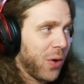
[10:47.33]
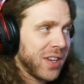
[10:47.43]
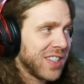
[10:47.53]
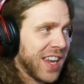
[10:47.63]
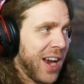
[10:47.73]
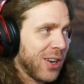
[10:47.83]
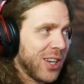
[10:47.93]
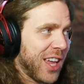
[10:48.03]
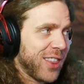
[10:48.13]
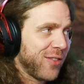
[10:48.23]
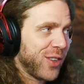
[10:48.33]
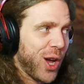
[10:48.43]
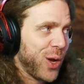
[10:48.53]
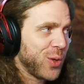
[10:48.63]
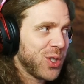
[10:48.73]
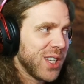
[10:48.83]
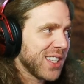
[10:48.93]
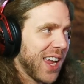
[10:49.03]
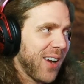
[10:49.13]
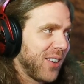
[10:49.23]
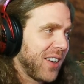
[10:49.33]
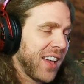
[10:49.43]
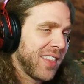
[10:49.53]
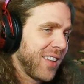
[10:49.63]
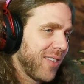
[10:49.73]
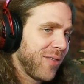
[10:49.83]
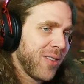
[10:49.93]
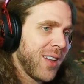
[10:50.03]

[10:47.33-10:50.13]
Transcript: He's scared to death of ghosts. He's scared to death of